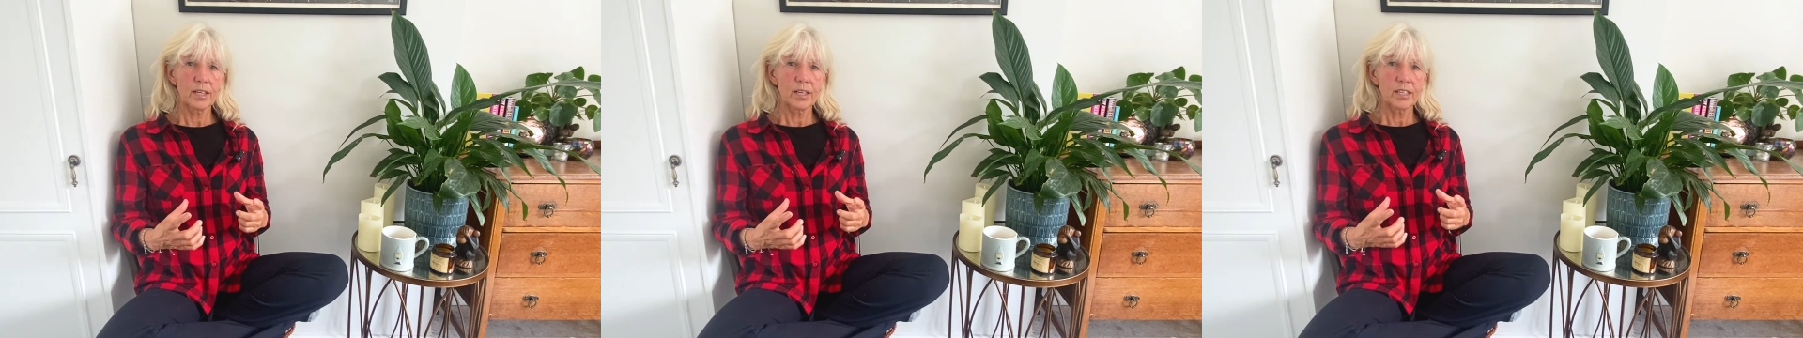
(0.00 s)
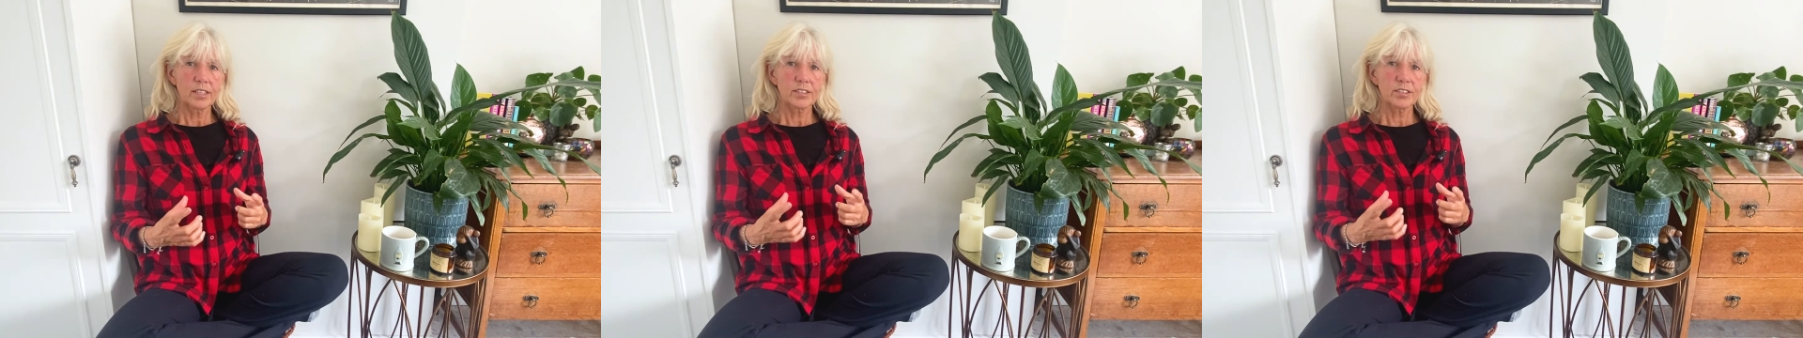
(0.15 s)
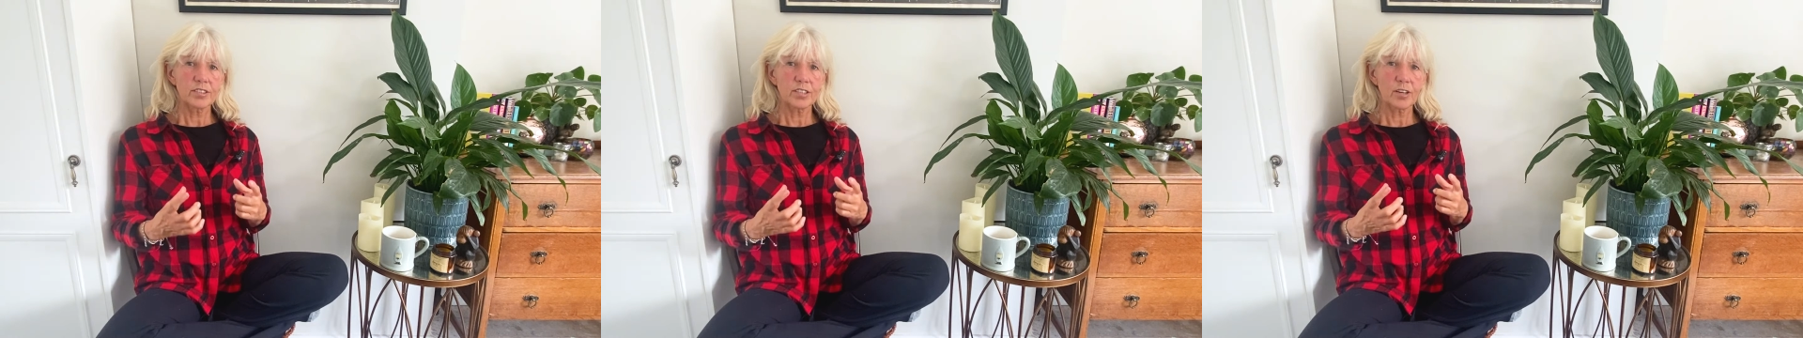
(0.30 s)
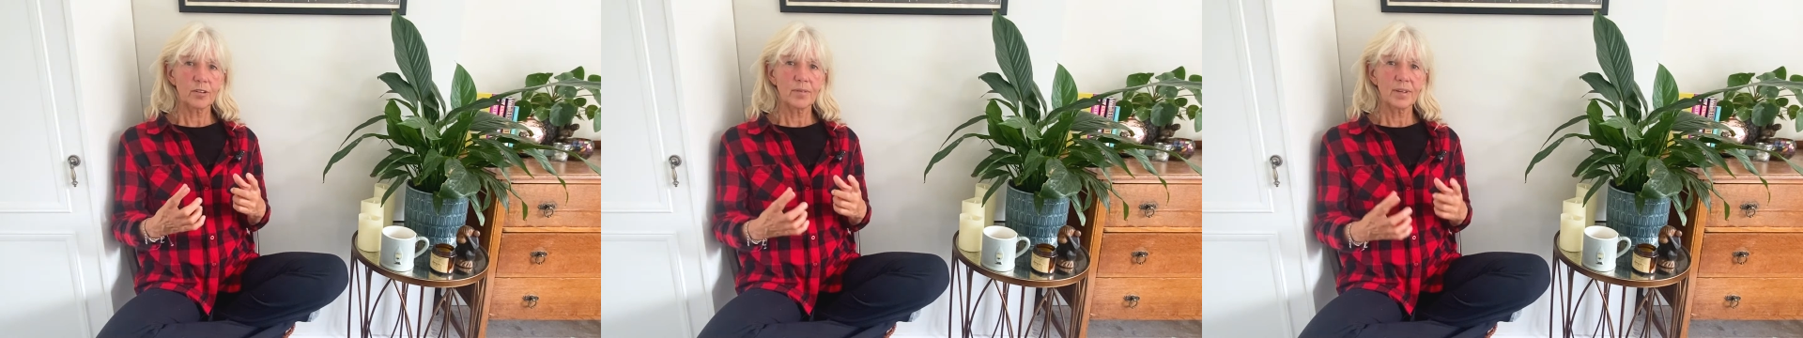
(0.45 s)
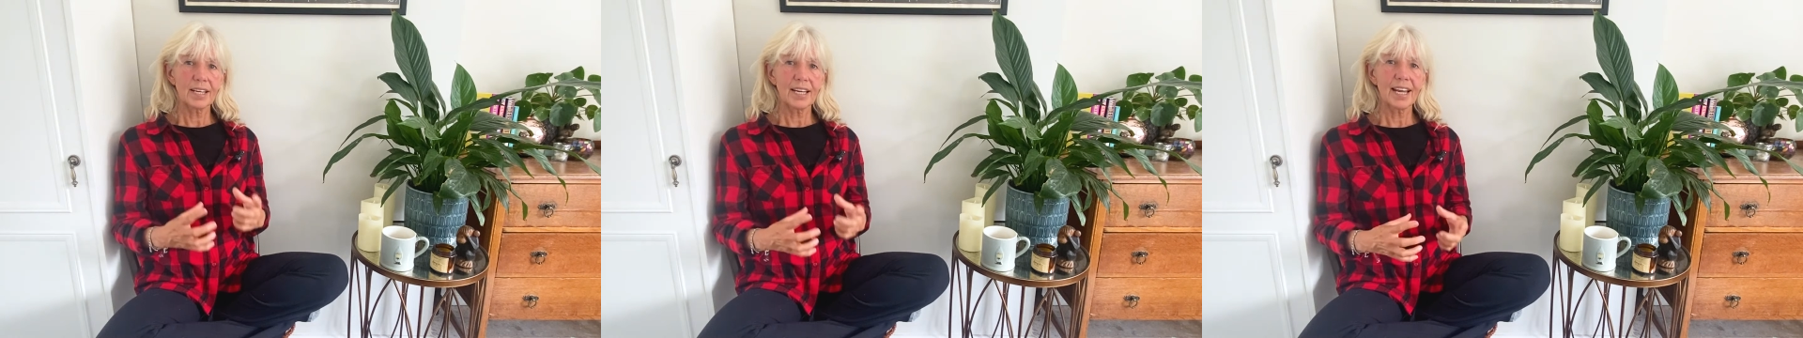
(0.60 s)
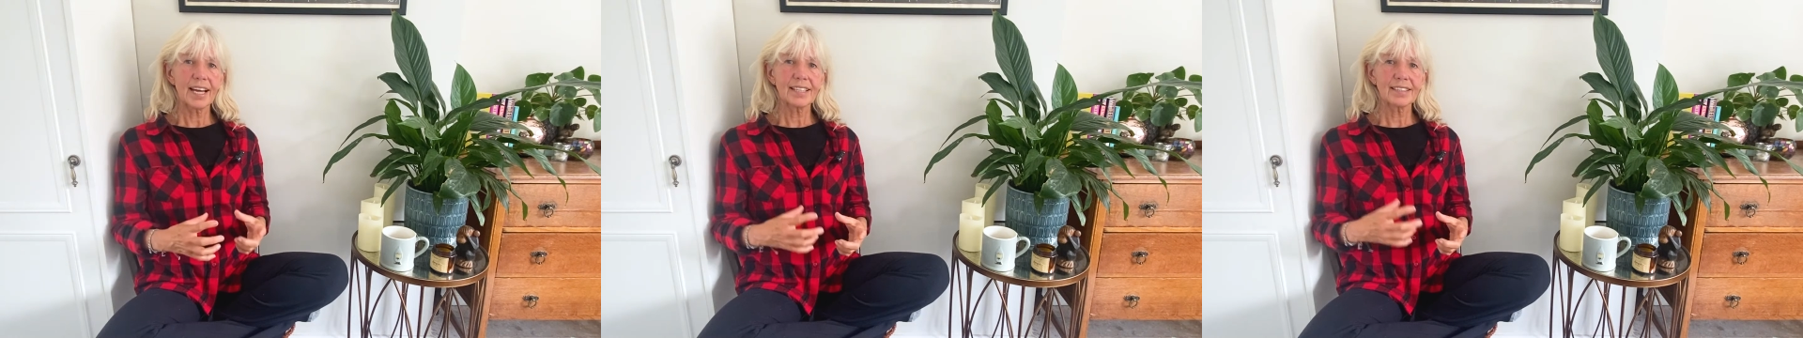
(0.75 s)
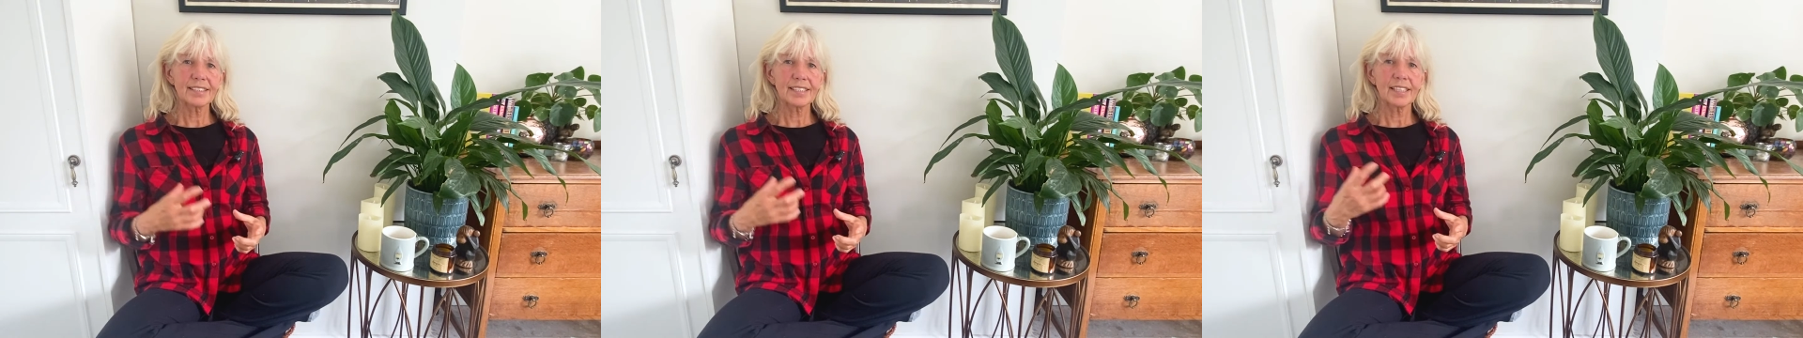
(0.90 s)
So
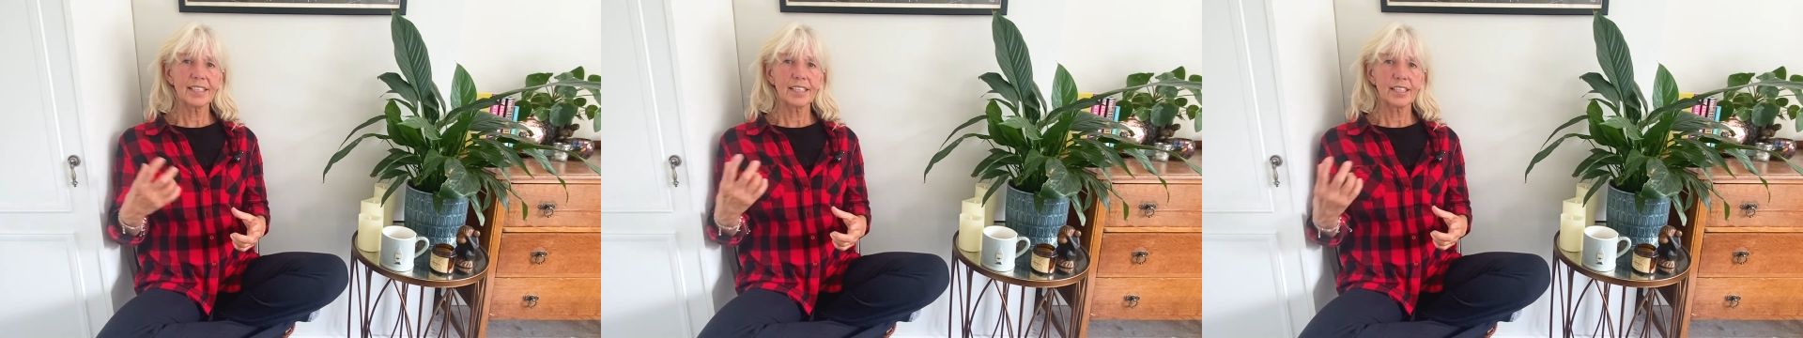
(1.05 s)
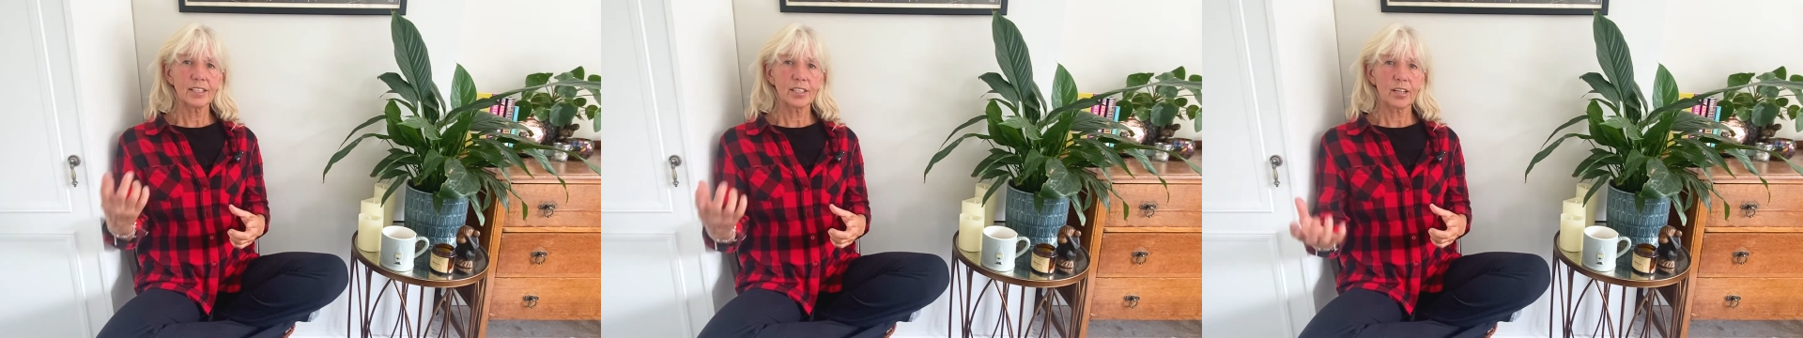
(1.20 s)
letting